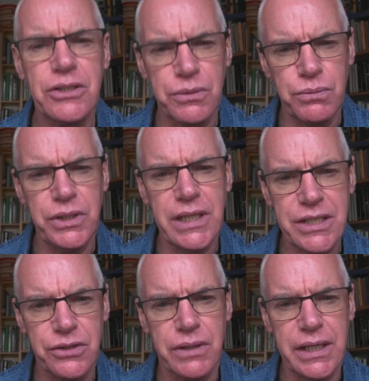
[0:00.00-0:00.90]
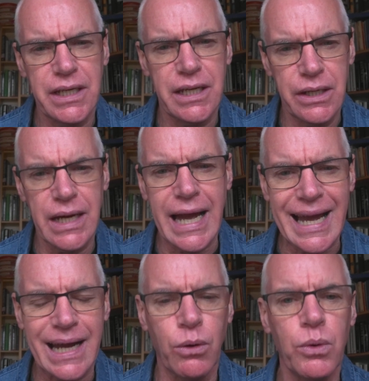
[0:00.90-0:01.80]
reiterate here
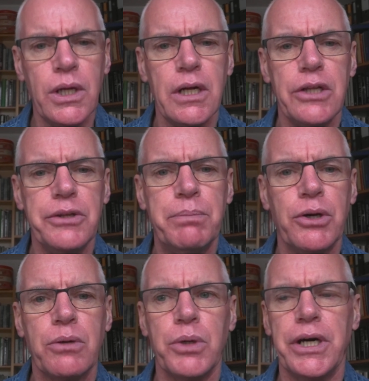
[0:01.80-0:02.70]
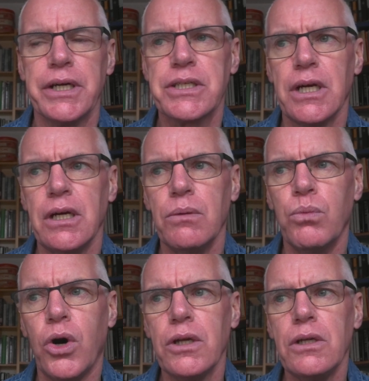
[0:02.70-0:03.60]
how the book works,
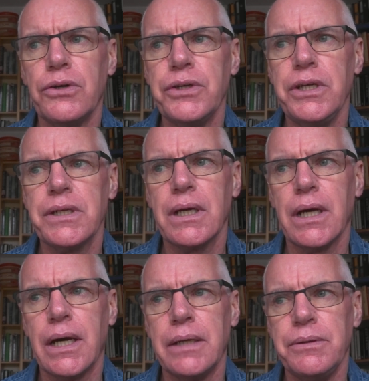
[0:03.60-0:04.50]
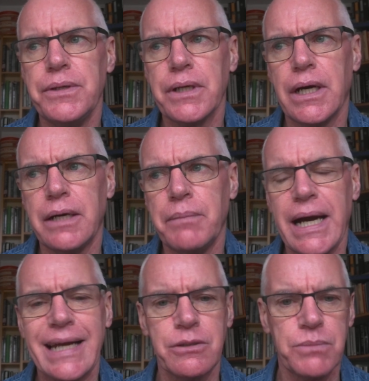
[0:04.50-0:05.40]
what Lloyd and
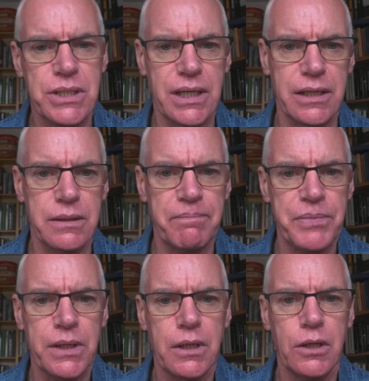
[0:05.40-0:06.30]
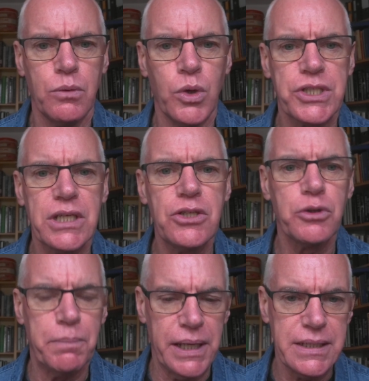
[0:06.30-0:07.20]
Adams did was they
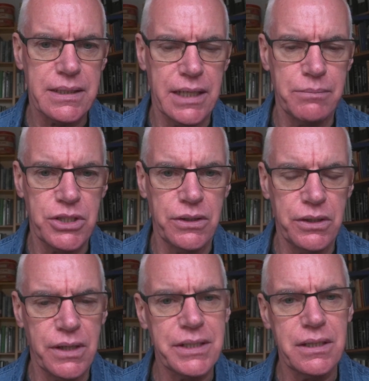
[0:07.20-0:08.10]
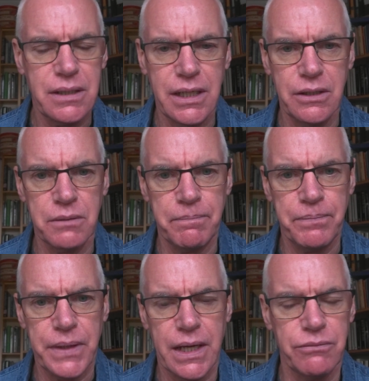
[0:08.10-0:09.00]
took place names in the United Kingdom
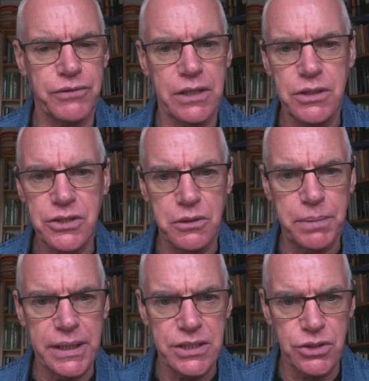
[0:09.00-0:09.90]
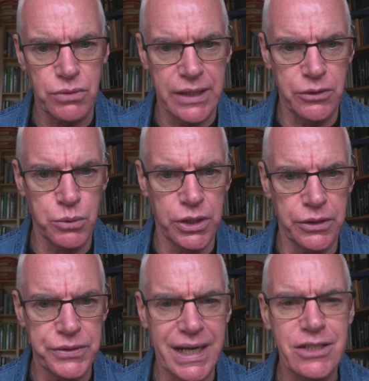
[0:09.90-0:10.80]
and various other places around the
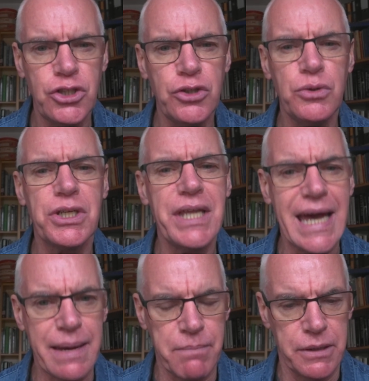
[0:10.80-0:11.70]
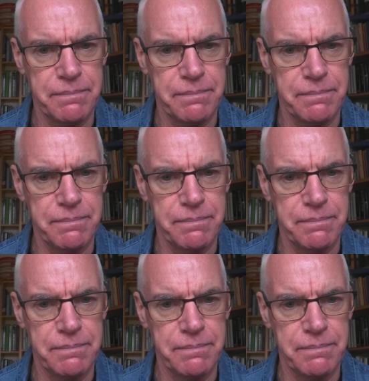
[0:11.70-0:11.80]
world and used them